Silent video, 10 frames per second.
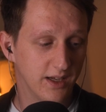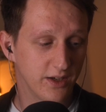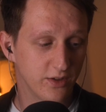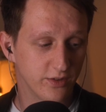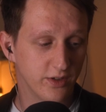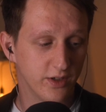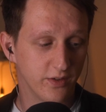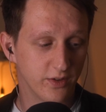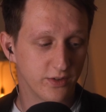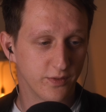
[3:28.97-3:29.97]
A dozen
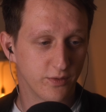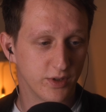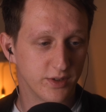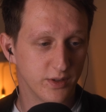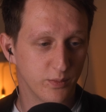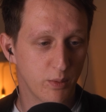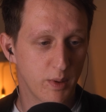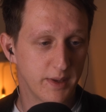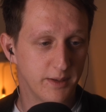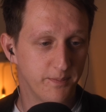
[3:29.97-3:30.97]
of the sufferers were
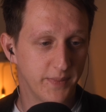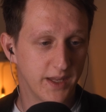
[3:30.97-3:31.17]
women.